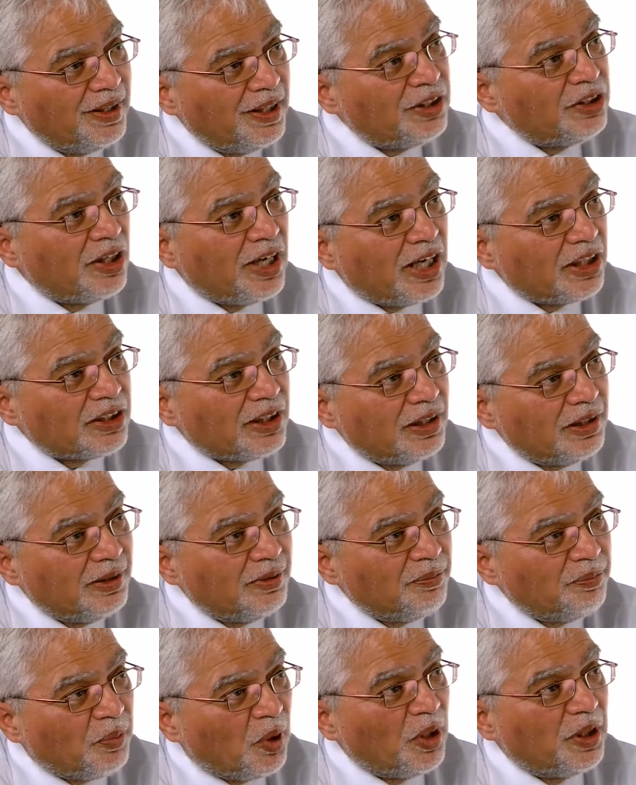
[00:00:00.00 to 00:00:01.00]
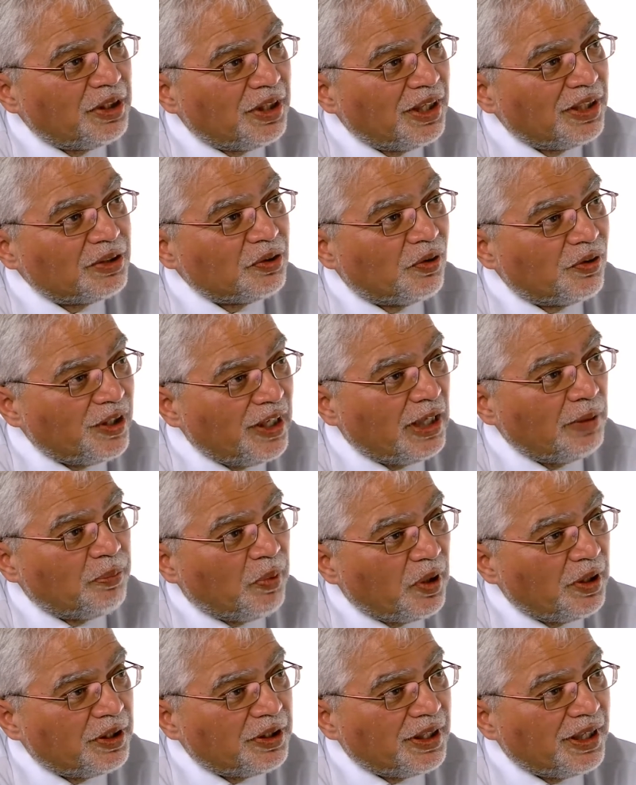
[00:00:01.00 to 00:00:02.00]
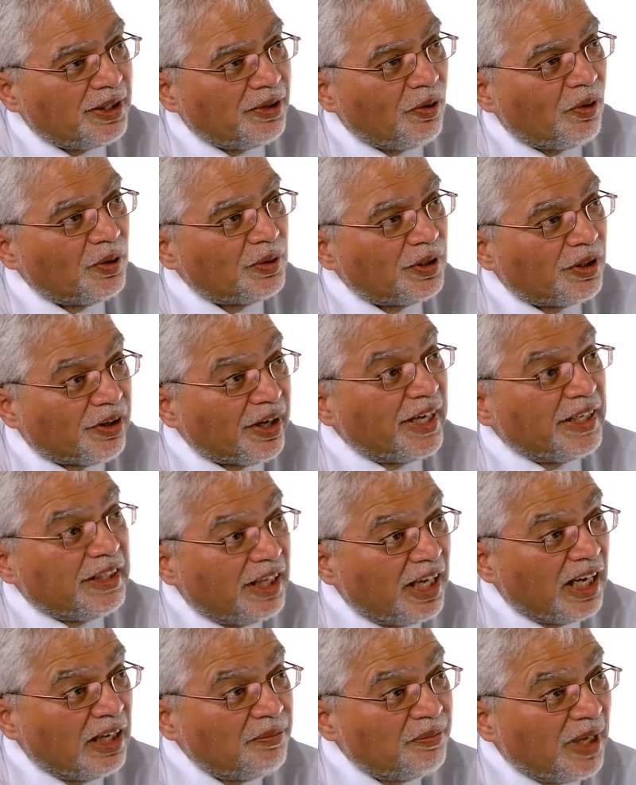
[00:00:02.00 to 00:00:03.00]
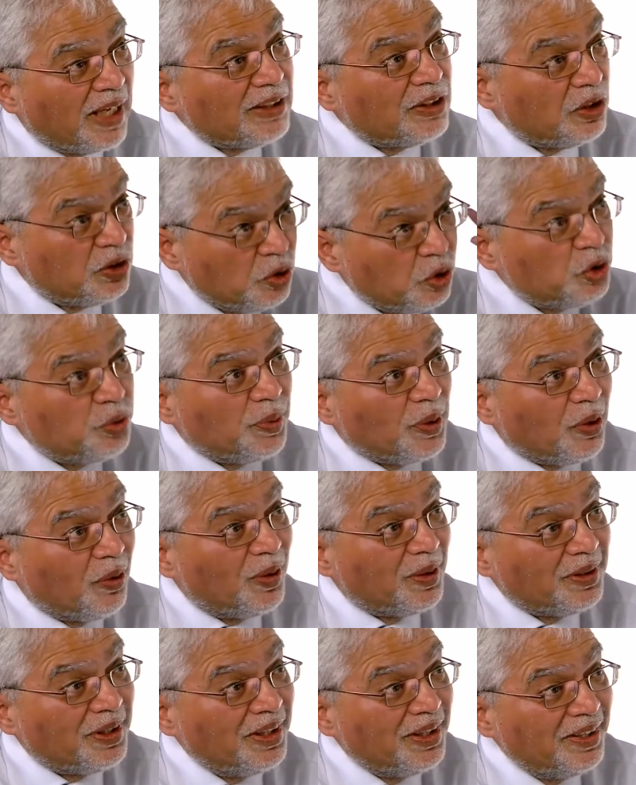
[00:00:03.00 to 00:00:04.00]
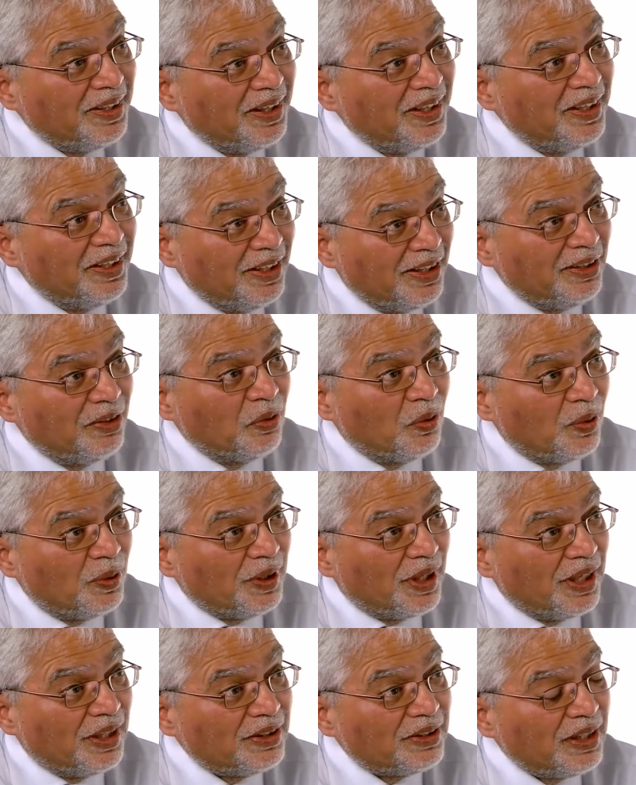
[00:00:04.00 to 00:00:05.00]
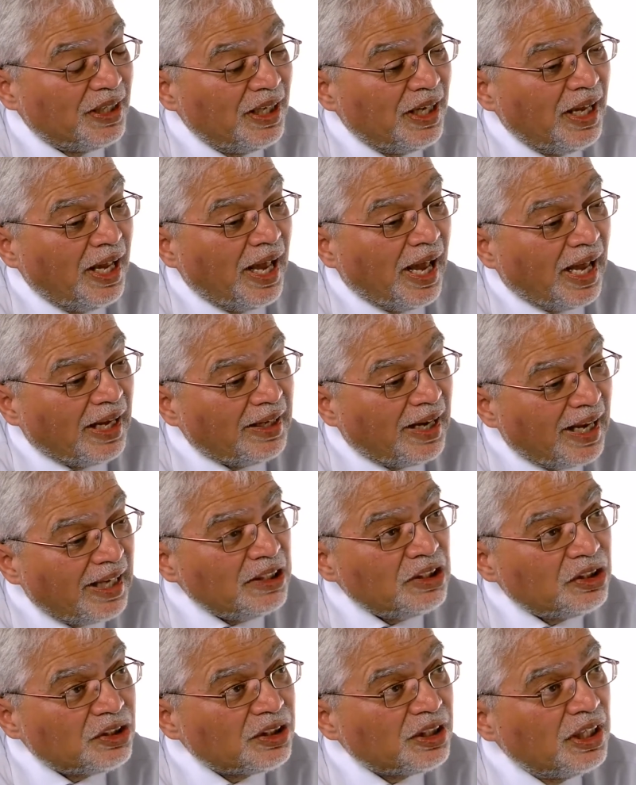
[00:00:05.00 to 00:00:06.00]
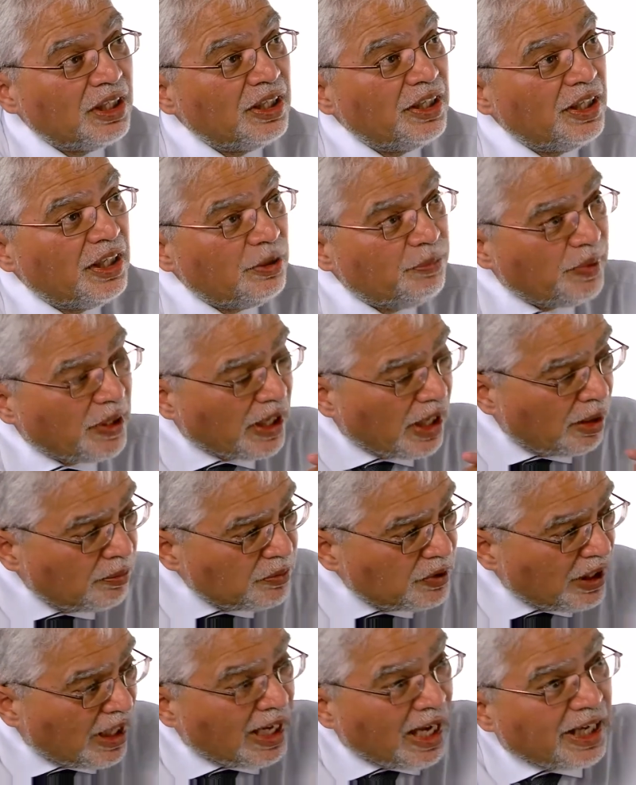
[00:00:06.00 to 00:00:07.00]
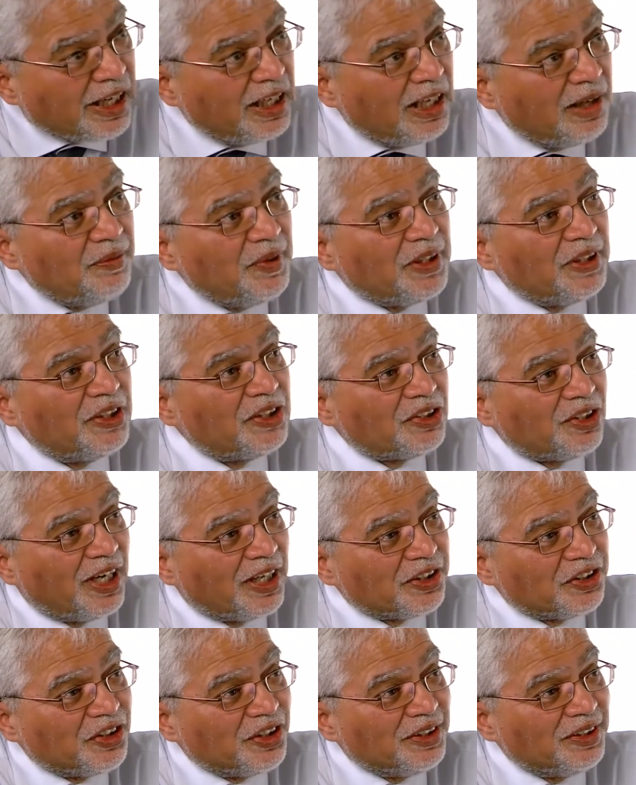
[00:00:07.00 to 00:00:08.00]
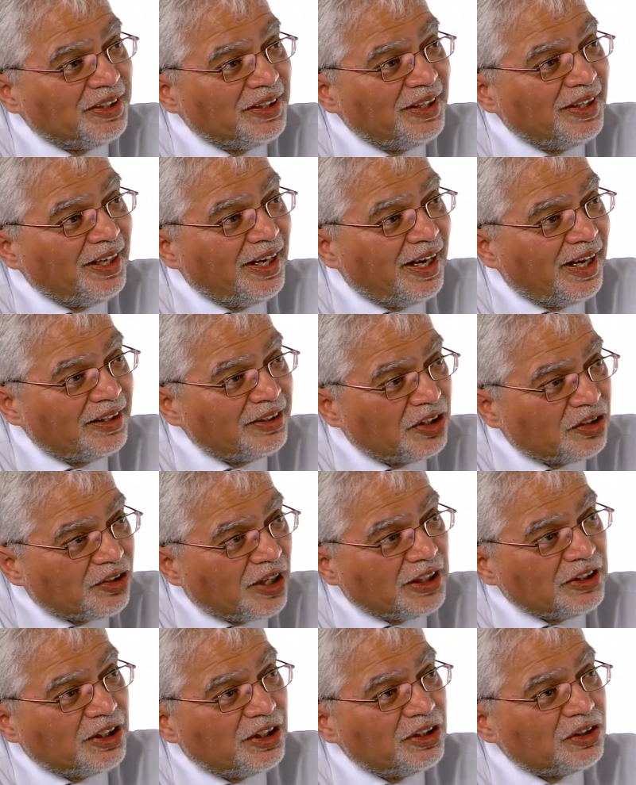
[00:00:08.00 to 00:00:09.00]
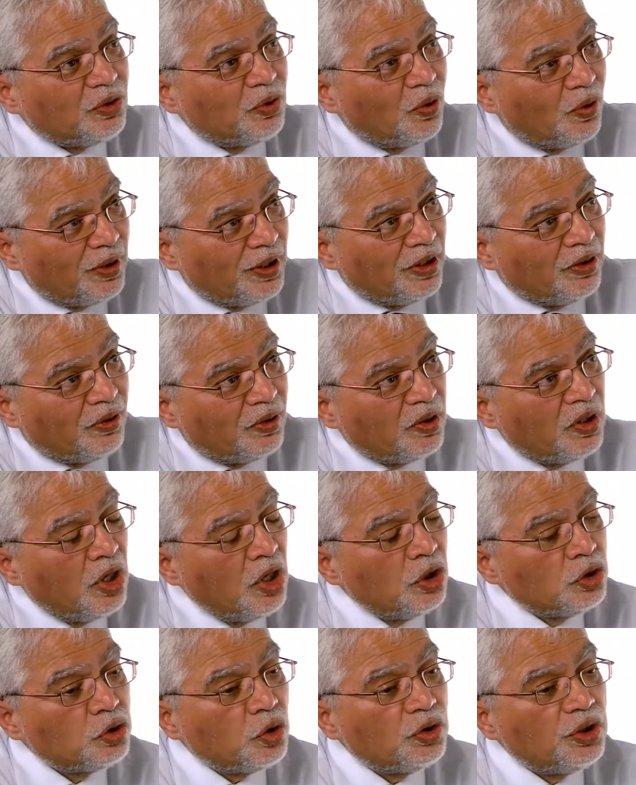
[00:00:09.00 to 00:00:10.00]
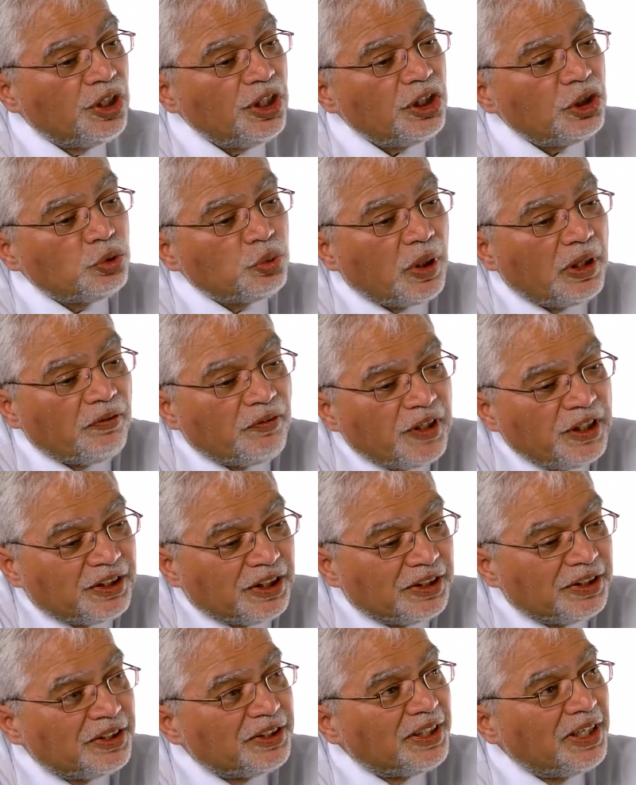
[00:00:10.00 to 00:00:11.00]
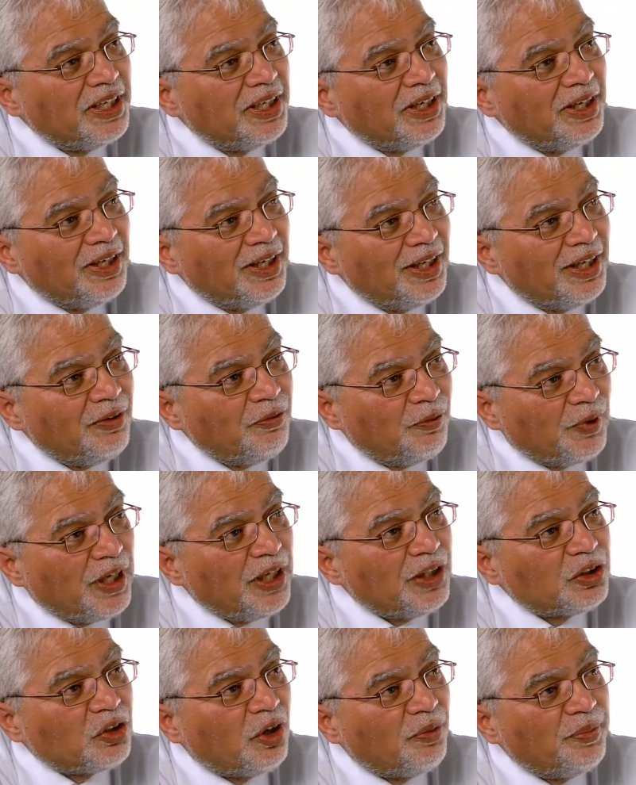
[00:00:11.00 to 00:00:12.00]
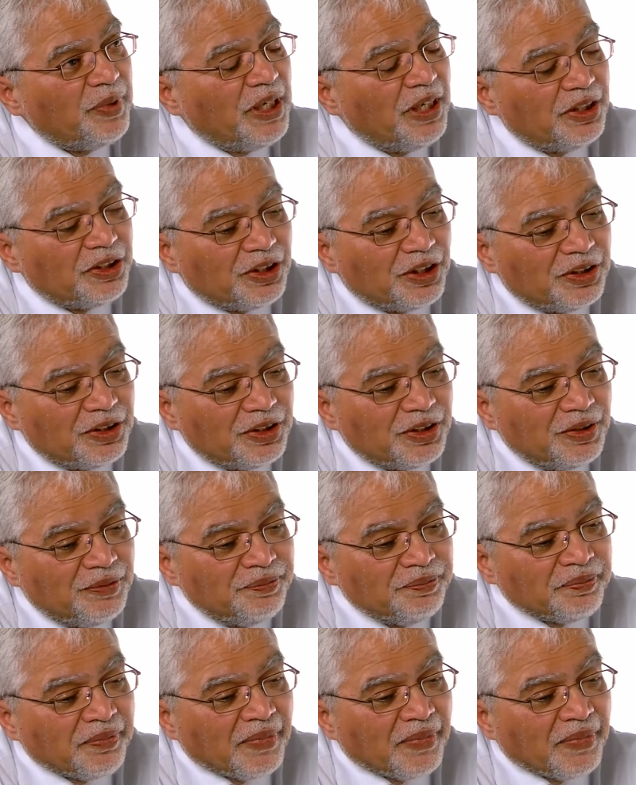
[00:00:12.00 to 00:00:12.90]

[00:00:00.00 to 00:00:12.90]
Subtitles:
international politics or real politics, or the great game as it used to be called in the old days. And hence it becomes an academic distraction, and the tragedies go on and on. So these 12 reasons in various combinations